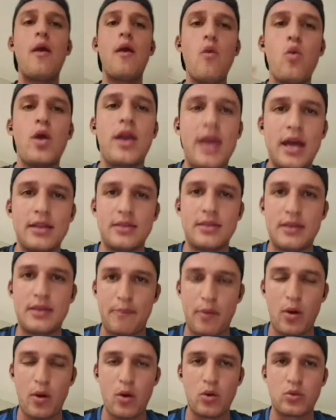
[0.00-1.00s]
we get the
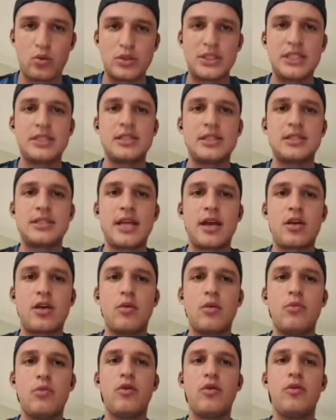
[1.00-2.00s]
ball, which is the
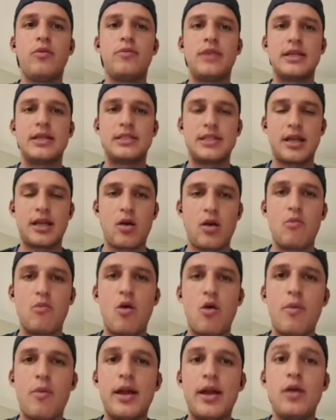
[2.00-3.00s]
second
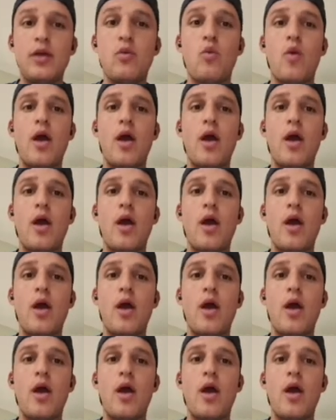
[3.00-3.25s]
moment,